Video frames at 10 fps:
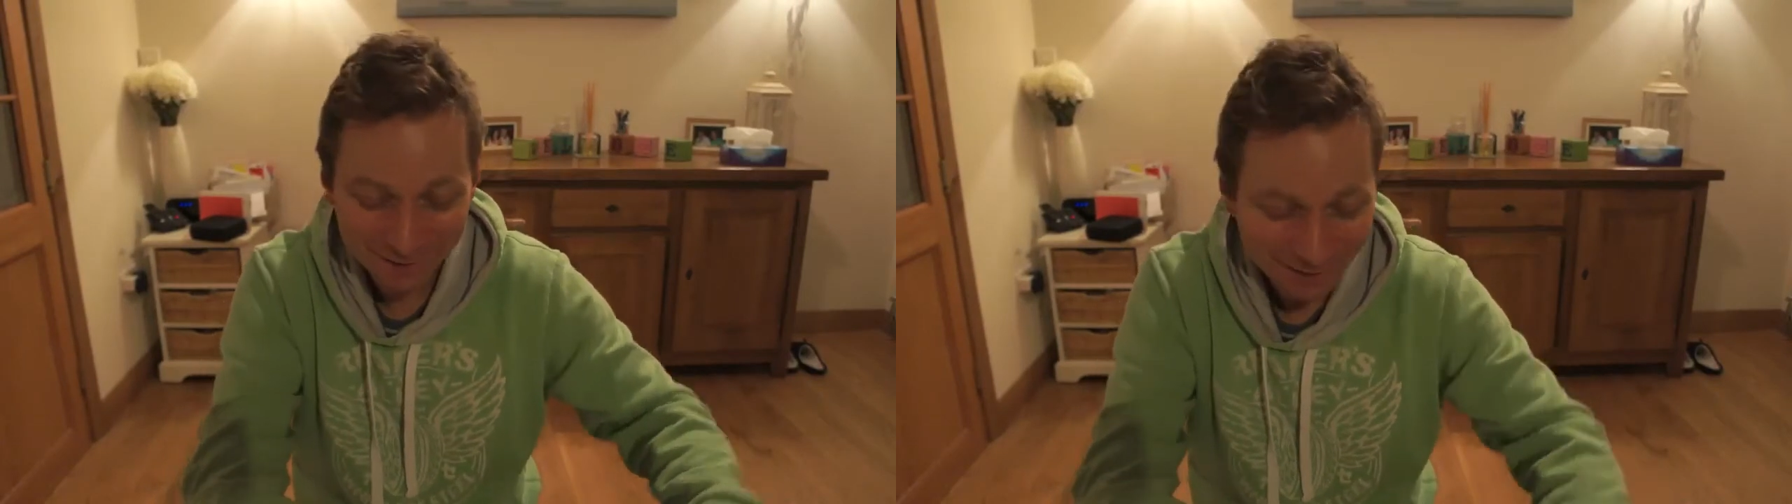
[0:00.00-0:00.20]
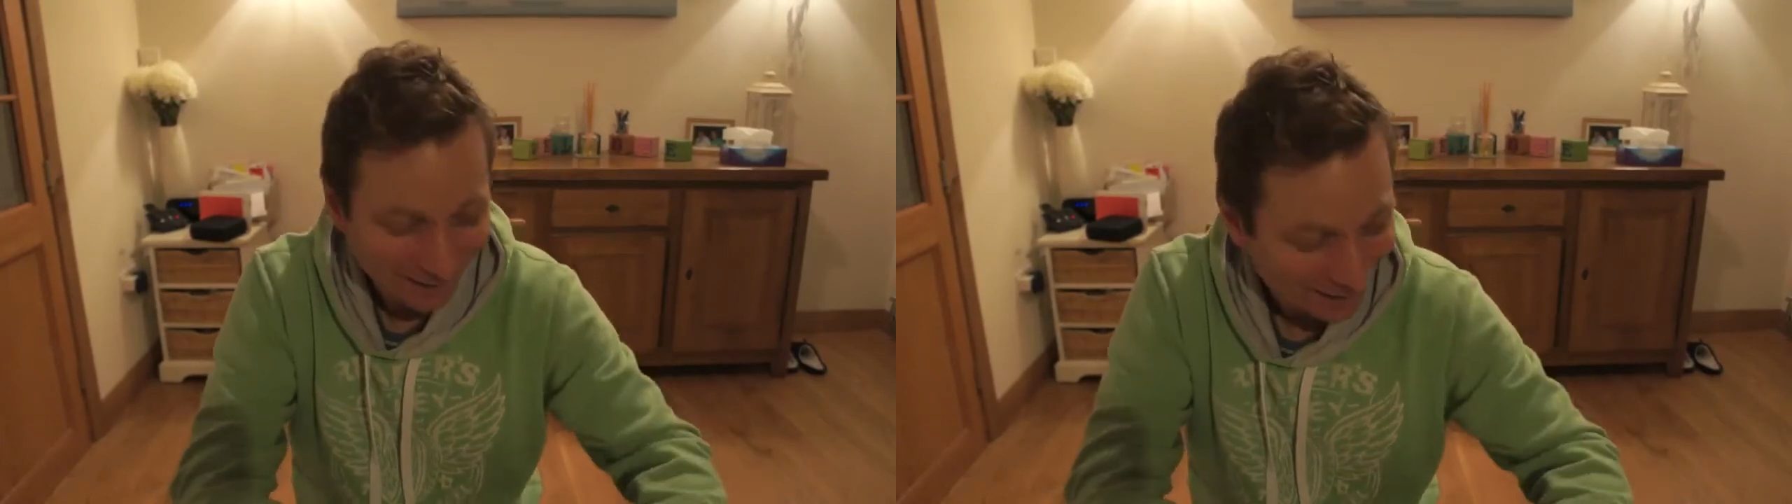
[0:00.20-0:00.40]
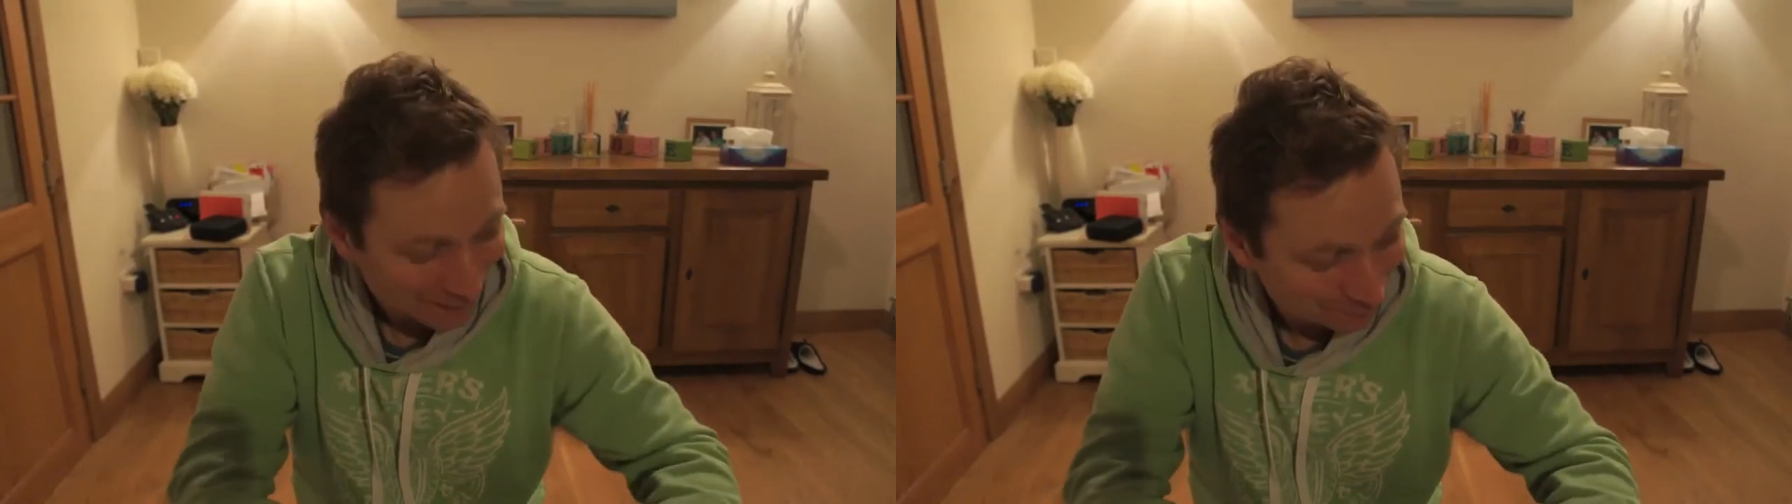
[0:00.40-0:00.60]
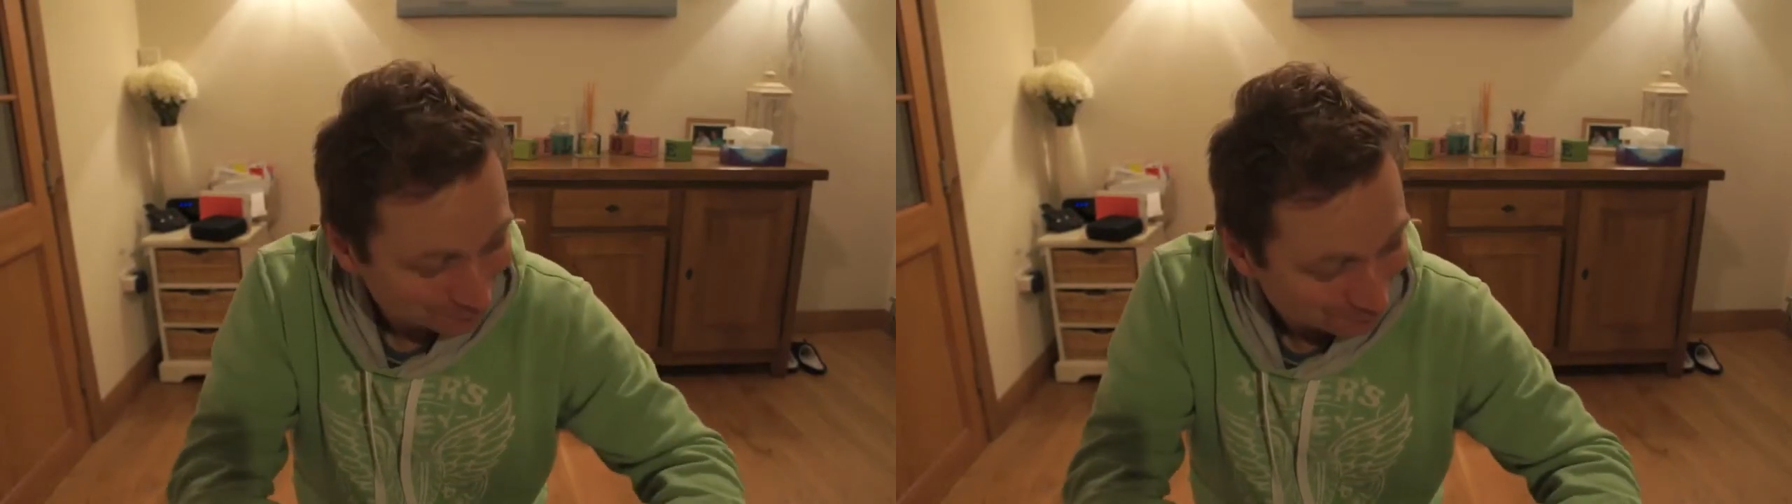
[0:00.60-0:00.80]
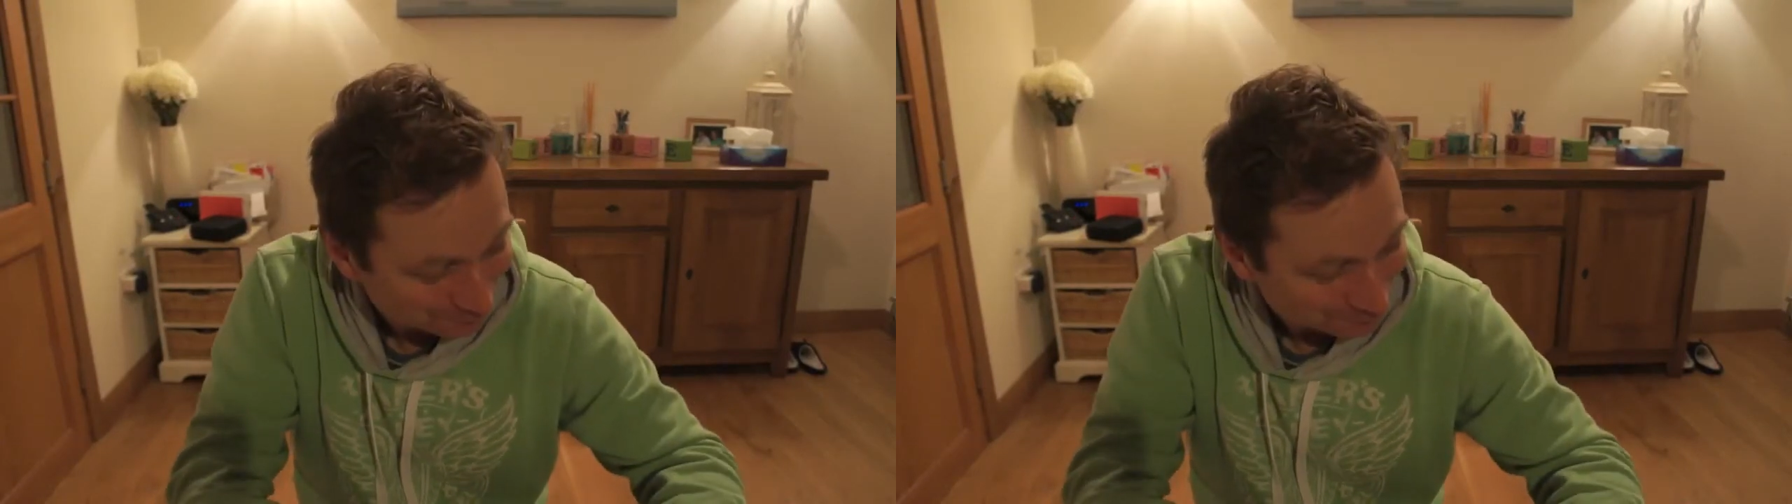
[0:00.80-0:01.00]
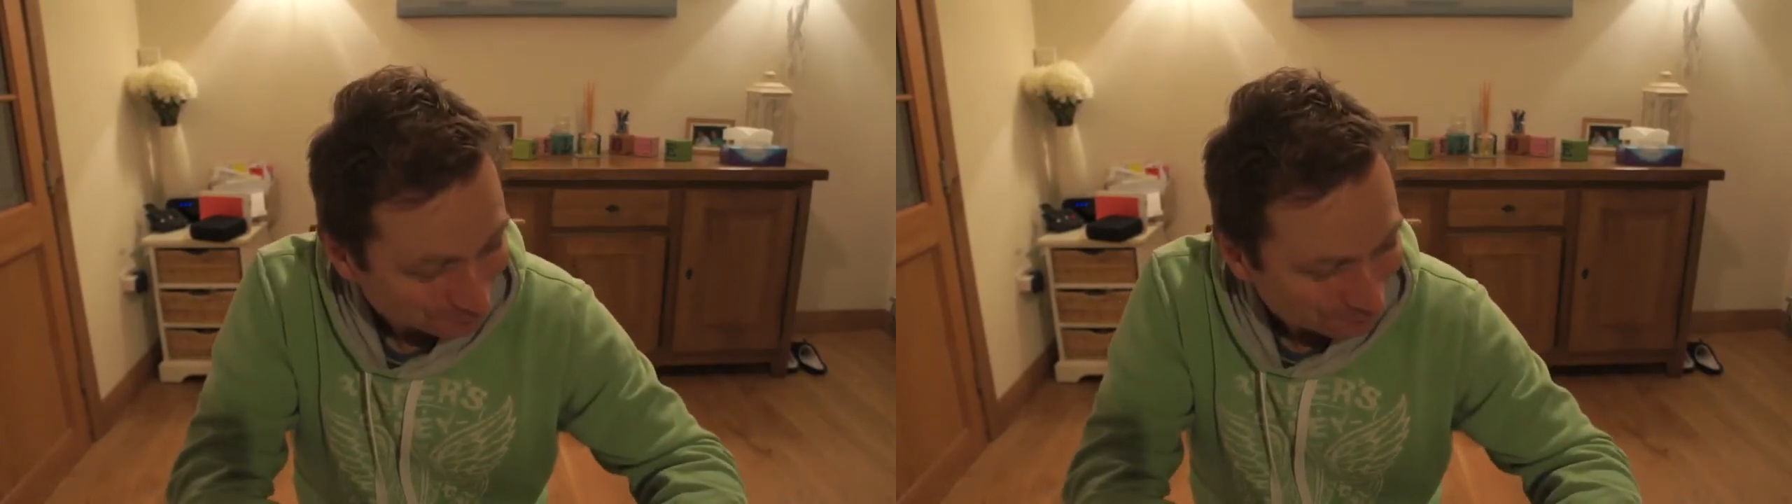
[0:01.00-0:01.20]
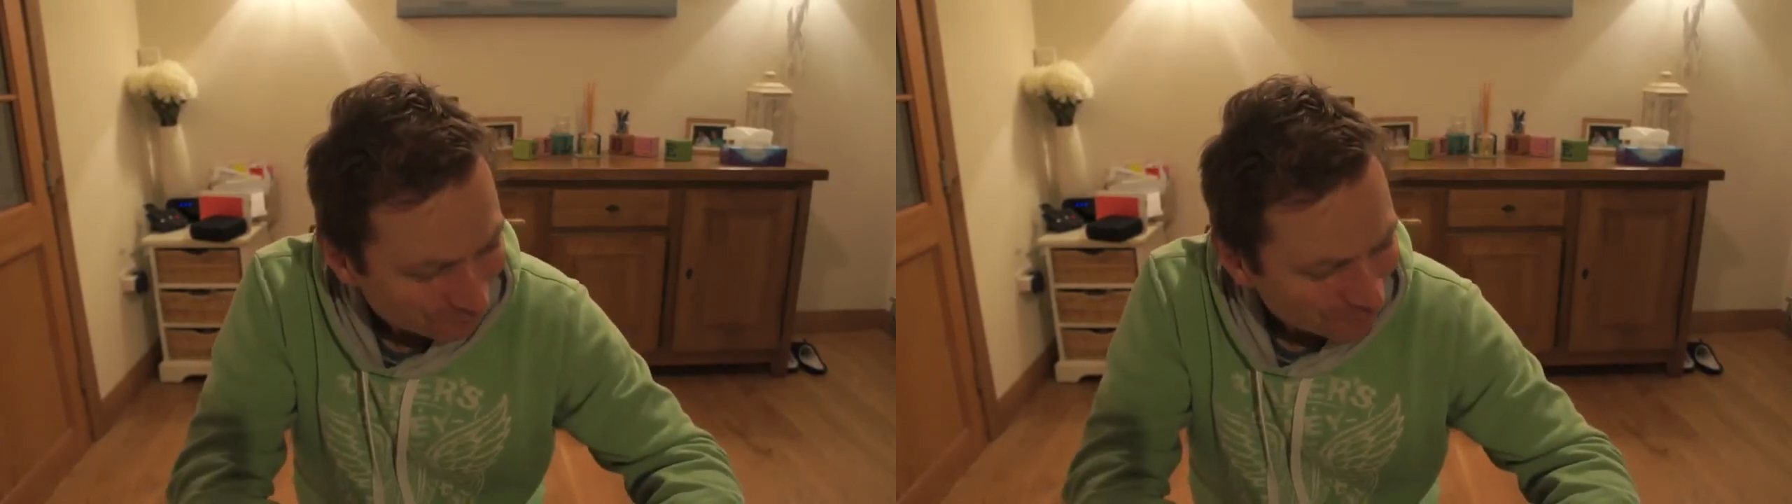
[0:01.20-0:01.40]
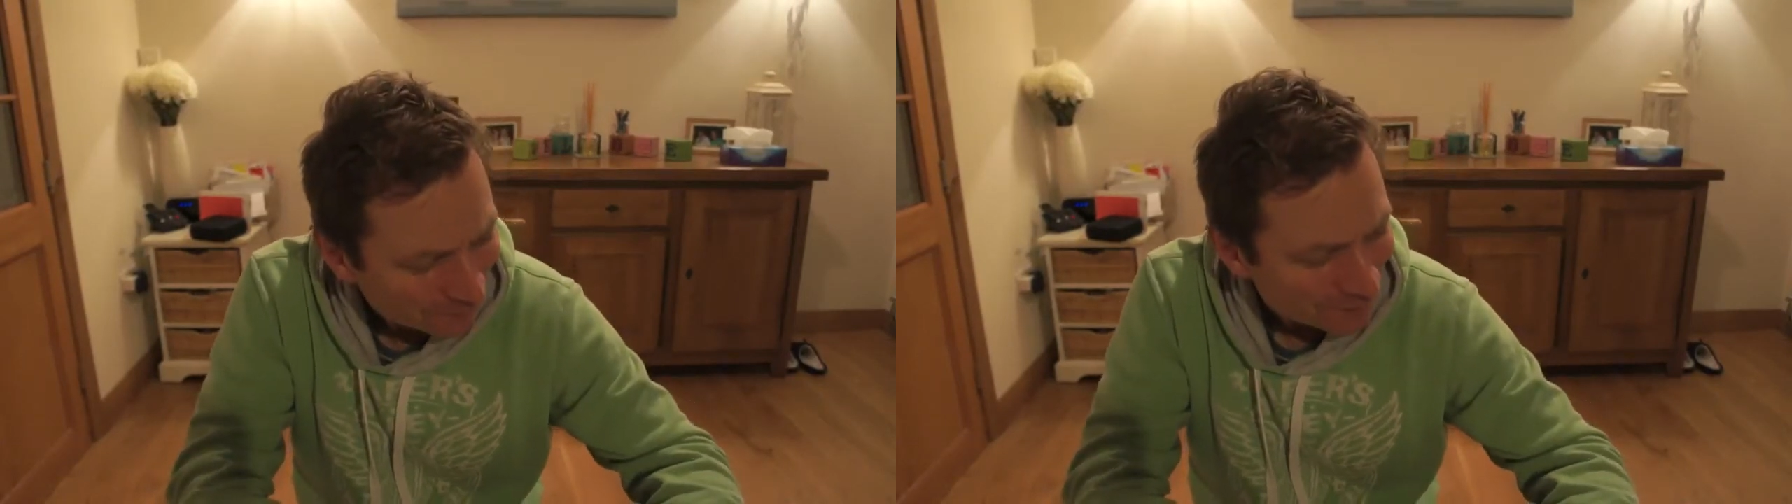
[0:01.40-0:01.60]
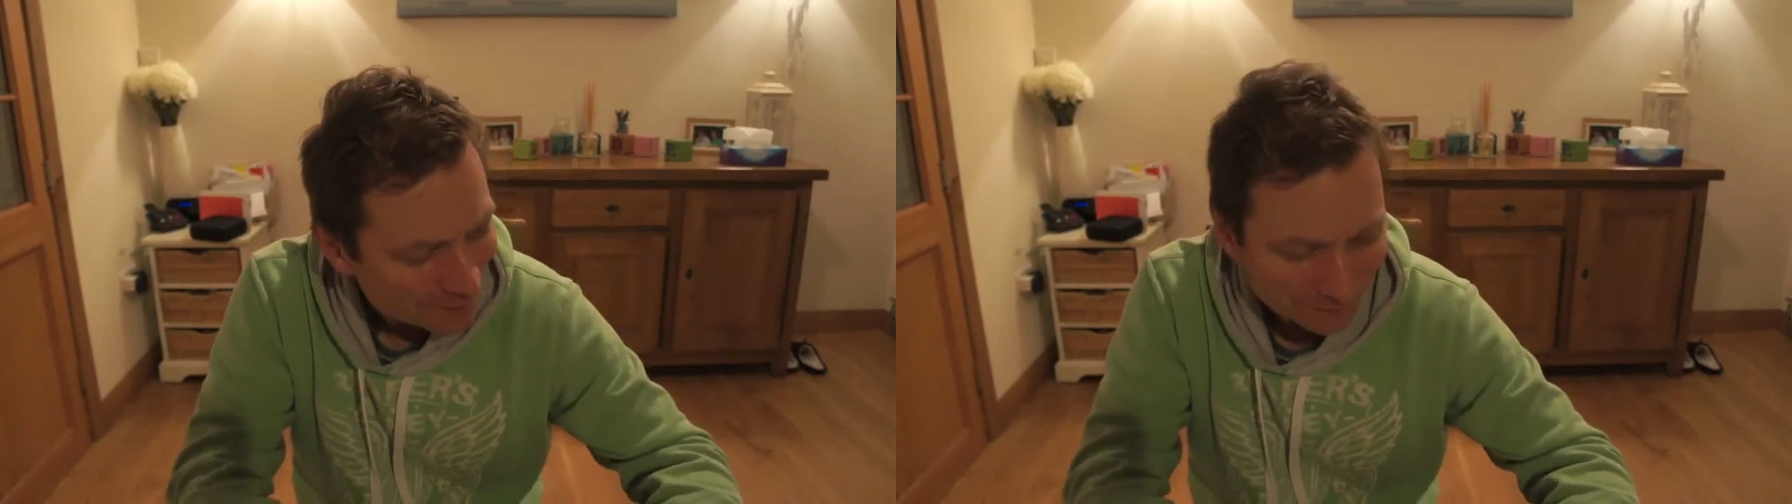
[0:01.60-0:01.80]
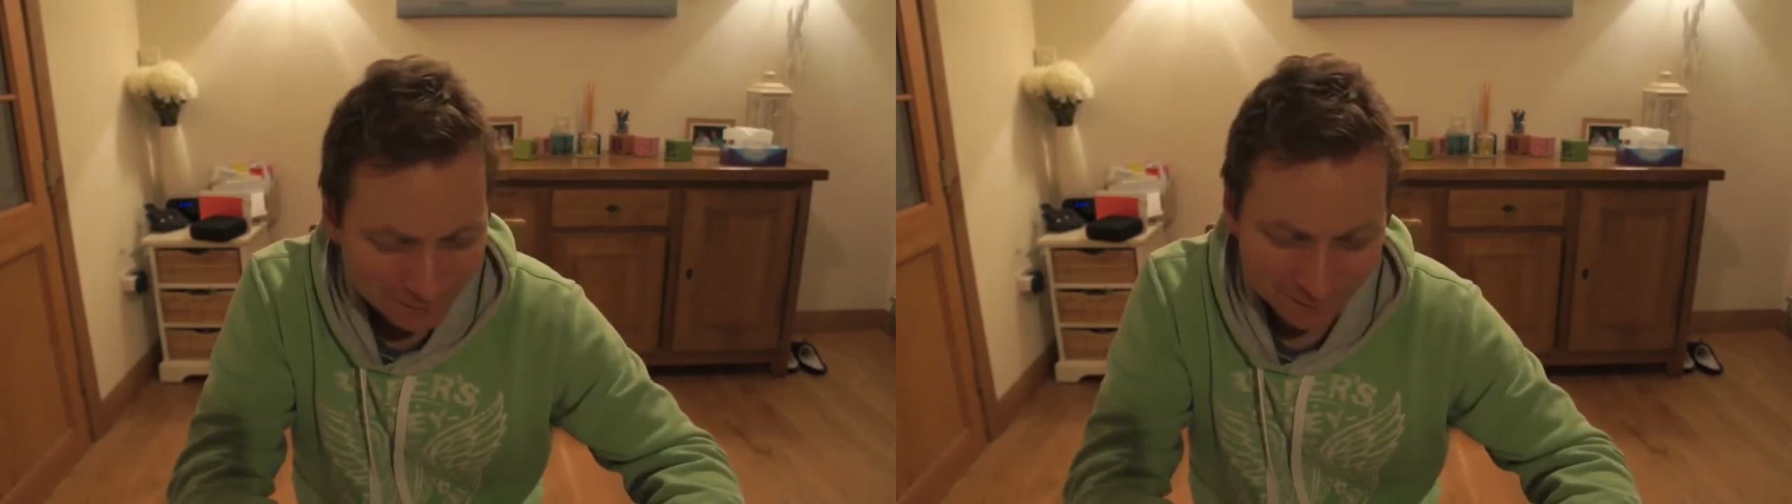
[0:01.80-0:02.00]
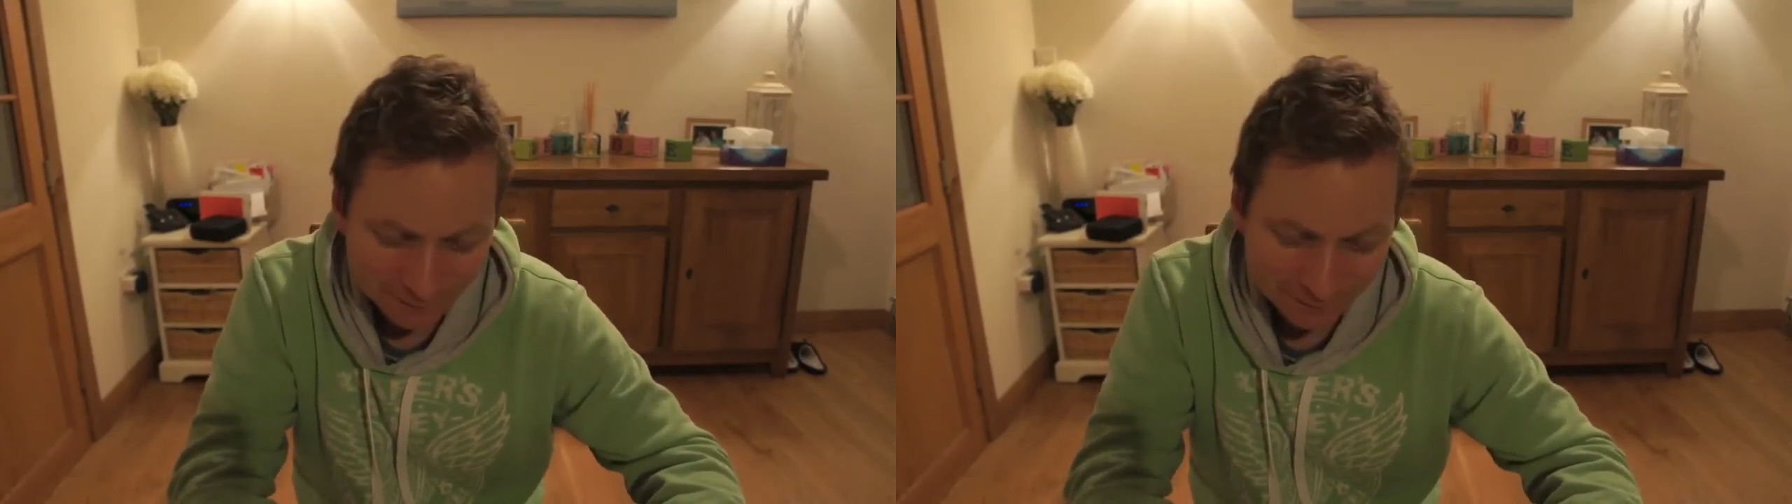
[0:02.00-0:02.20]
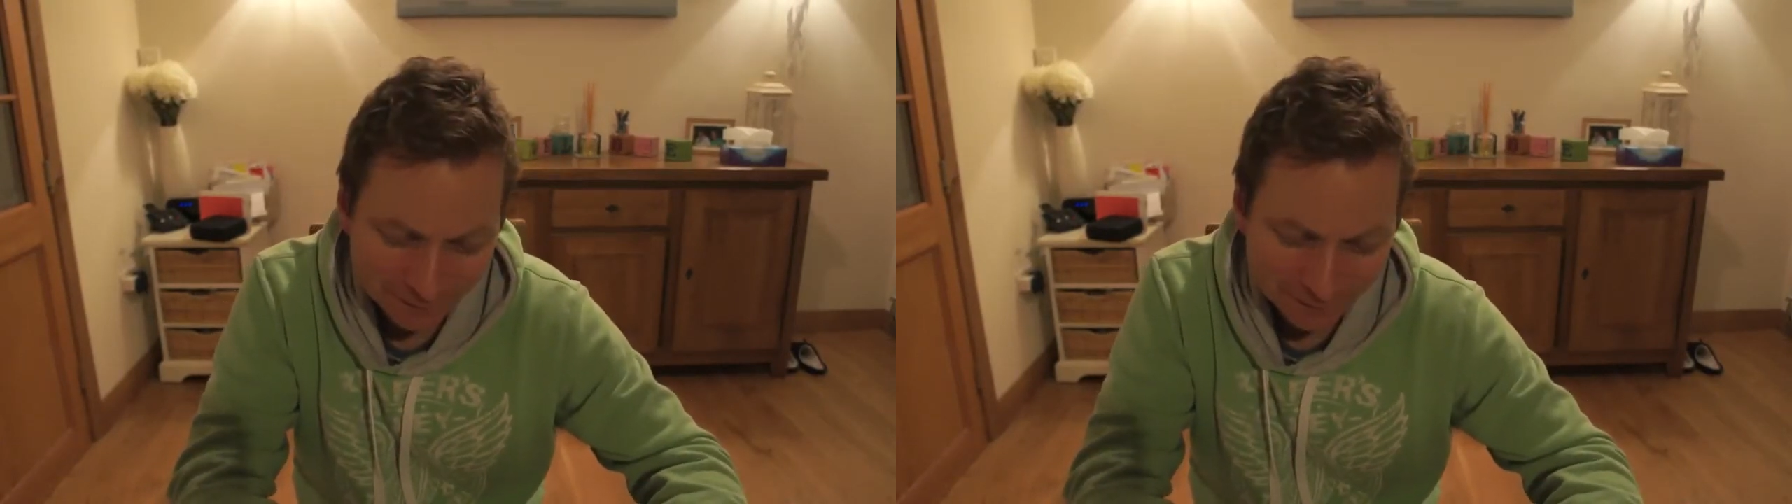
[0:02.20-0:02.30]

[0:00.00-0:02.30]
That's what I've done.